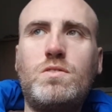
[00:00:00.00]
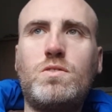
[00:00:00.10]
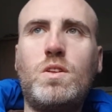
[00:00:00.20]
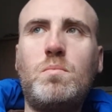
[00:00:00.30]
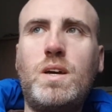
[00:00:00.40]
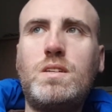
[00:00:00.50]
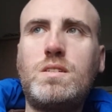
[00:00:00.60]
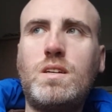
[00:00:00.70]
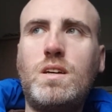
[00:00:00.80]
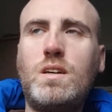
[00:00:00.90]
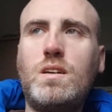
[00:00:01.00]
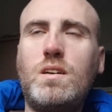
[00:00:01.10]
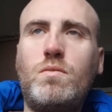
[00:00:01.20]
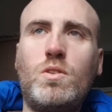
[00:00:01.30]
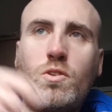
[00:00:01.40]
So they might say,
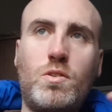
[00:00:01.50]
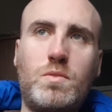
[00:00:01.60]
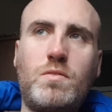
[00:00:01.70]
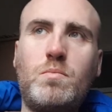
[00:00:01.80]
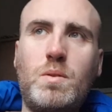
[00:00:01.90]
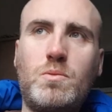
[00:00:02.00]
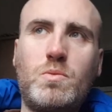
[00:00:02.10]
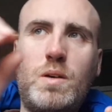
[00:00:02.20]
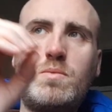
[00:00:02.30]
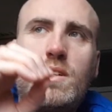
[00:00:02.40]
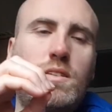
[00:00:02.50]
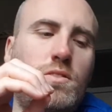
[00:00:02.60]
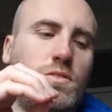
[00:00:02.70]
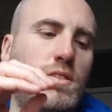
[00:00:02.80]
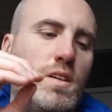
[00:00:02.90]
if you look on different people's websites,
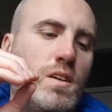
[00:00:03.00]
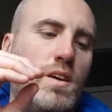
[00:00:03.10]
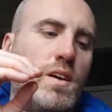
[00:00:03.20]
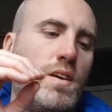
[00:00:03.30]
you'll see